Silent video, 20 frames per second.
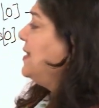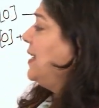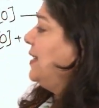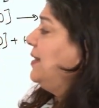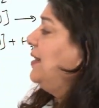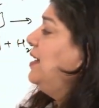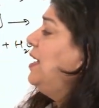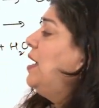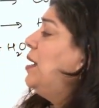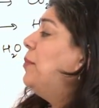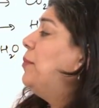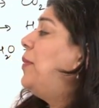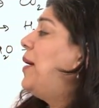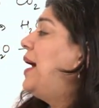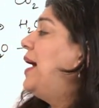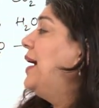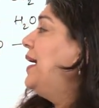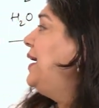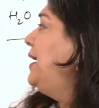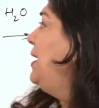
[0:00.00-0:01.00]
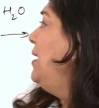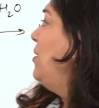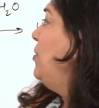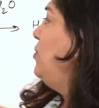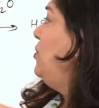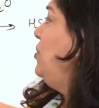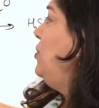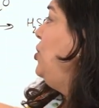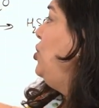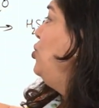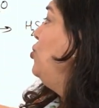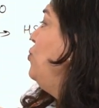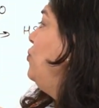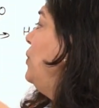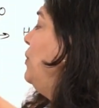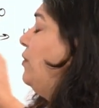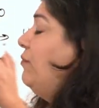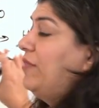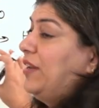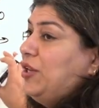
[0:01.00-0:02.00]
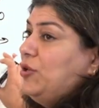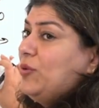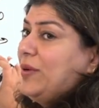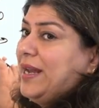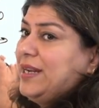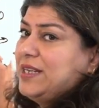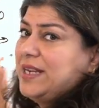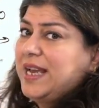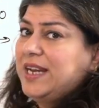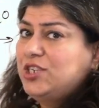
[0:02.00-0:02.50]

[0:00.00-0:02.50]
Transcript: done by you when you get